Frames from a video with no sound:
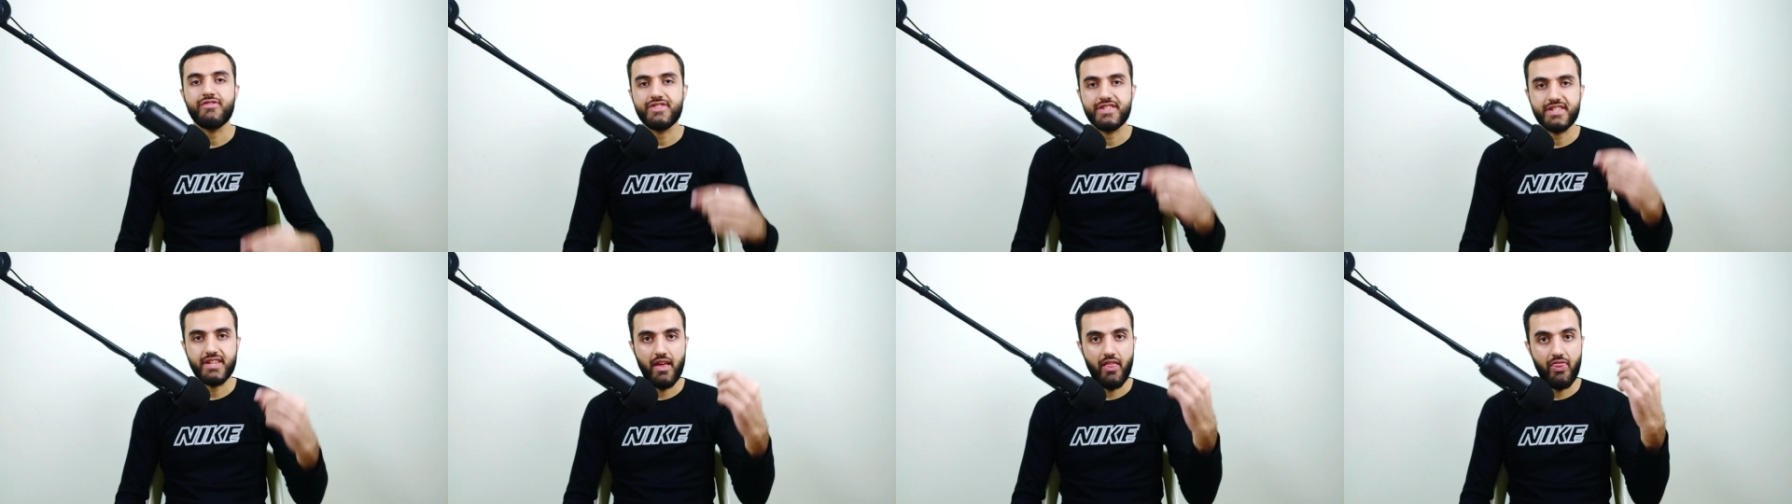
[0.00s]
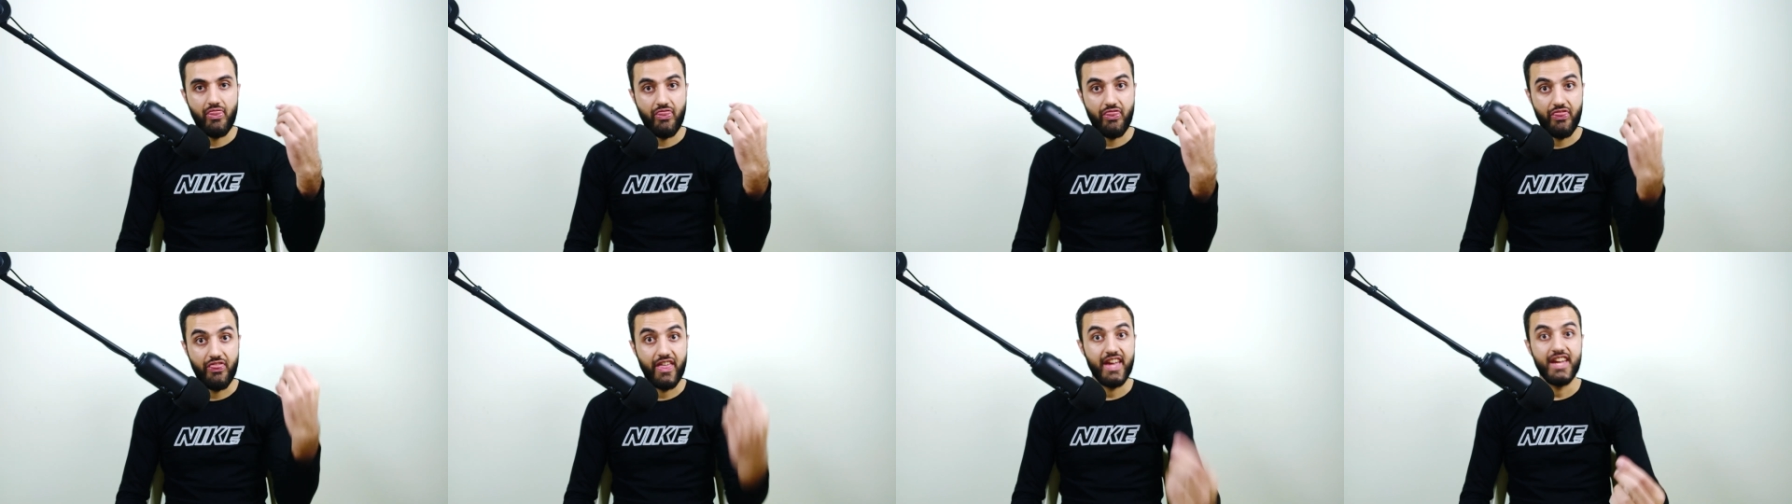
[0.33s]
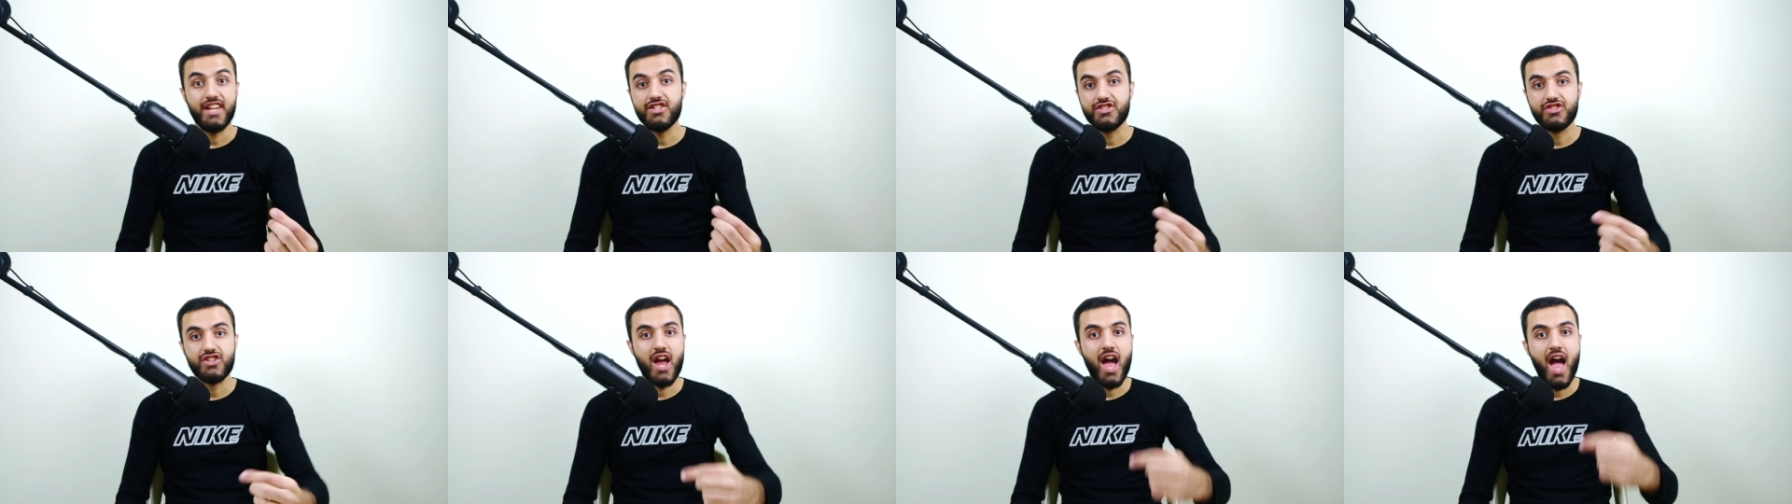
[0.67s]

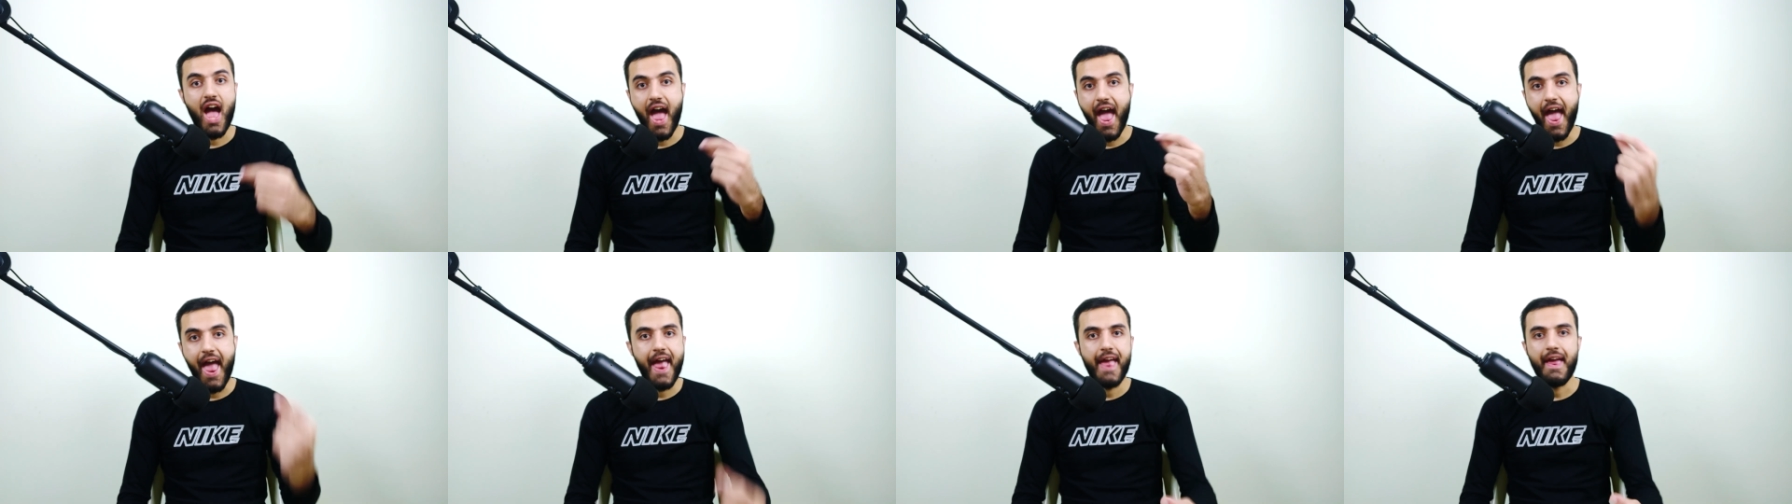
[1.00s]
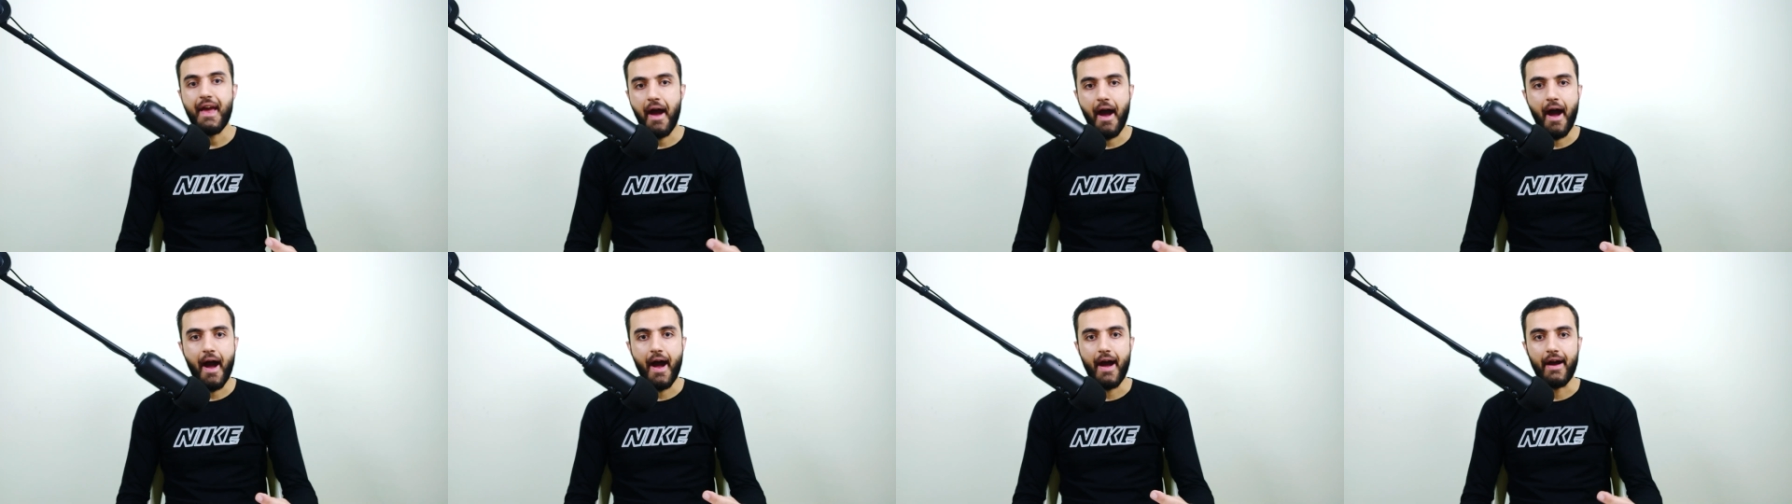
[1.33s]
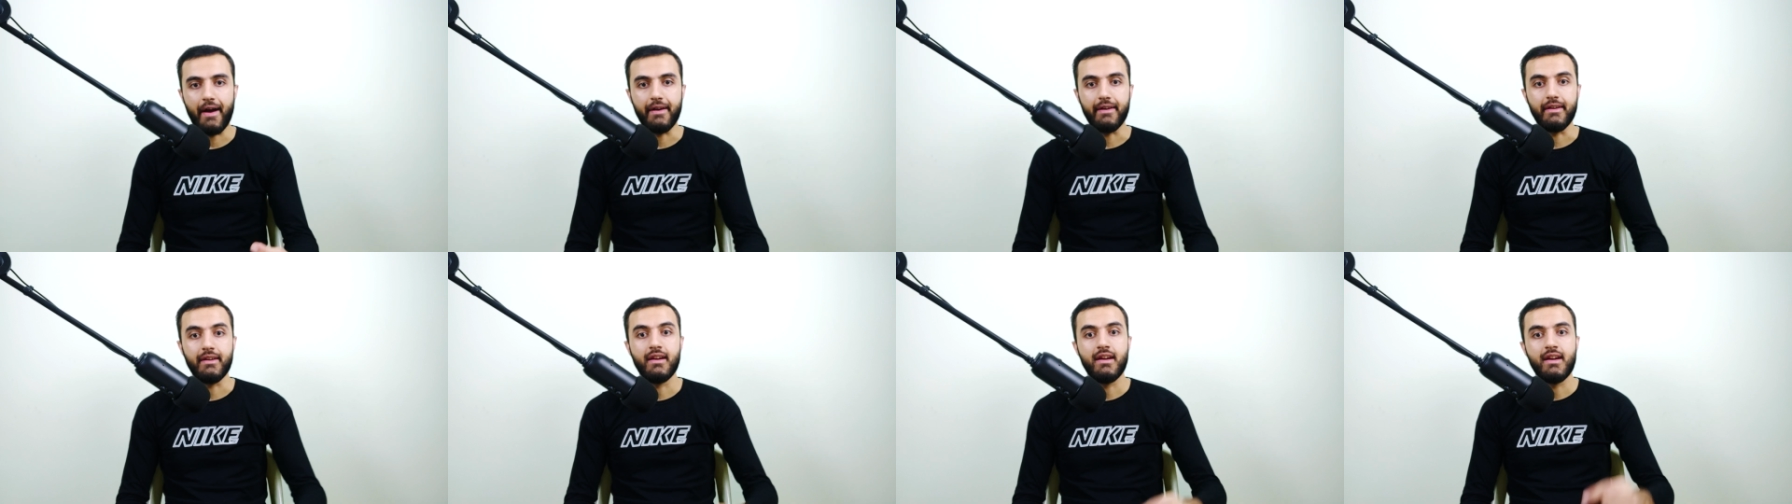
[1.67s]
Synthesia A
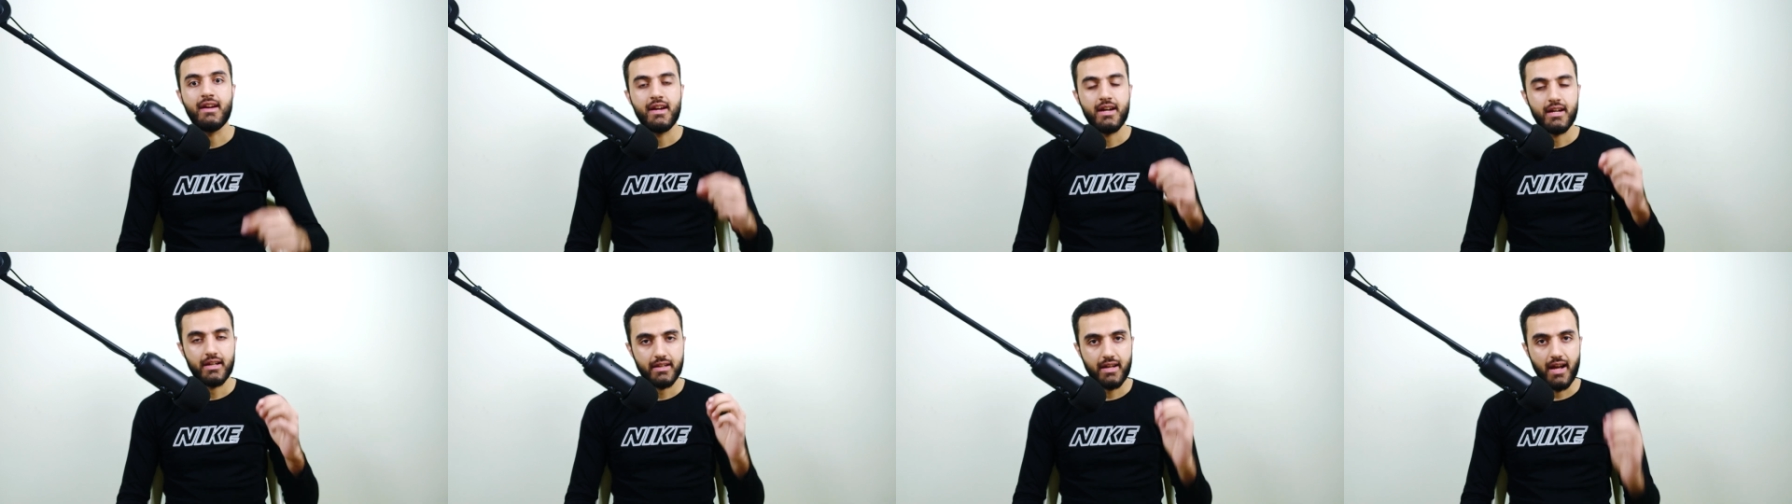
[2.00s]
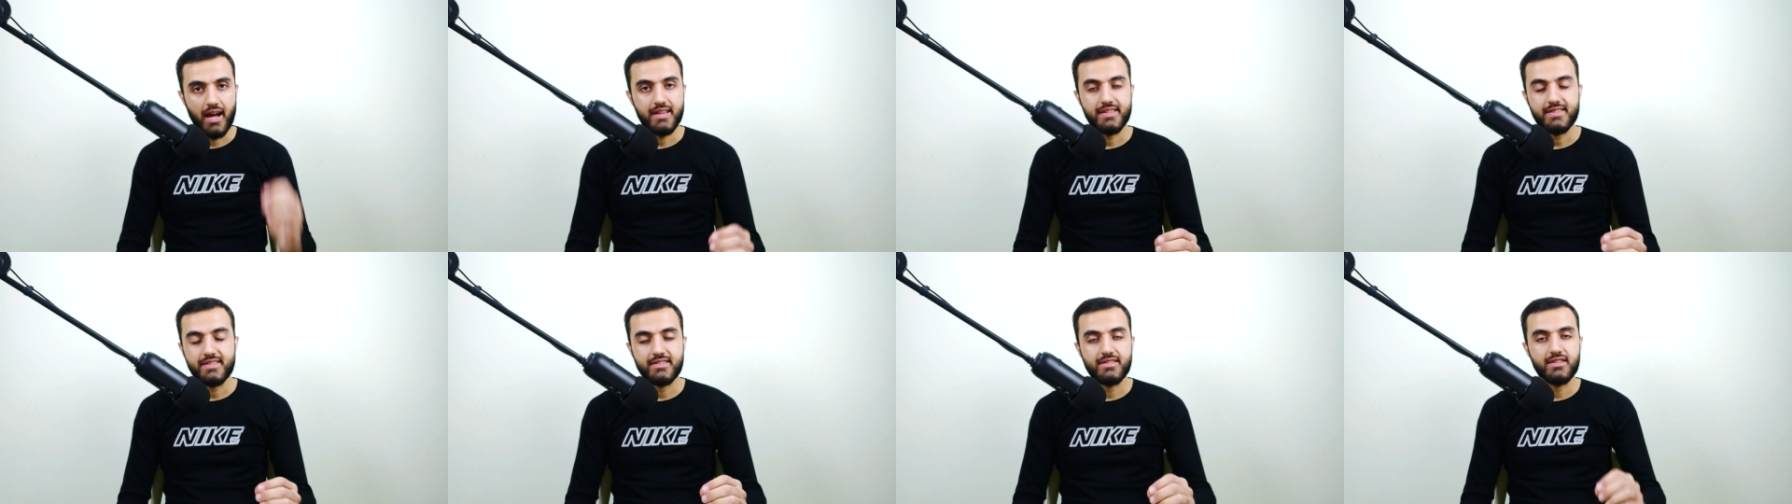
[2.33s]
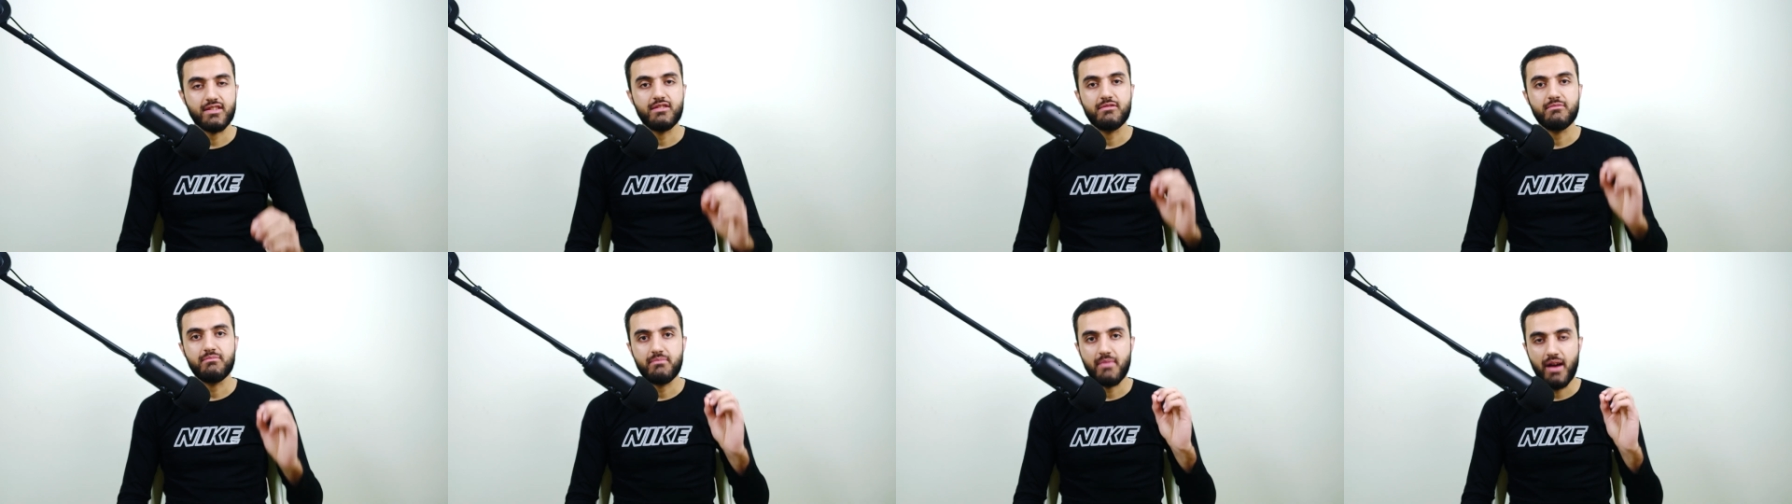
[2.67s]
I.
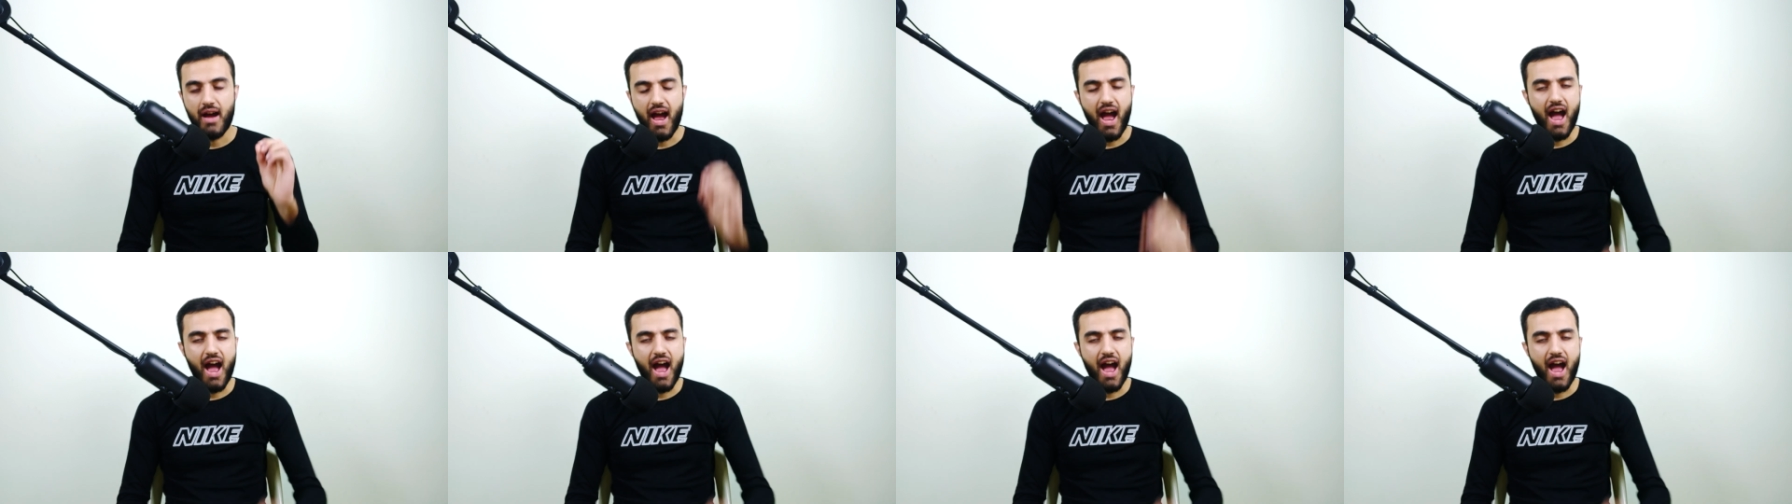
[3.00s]
Custom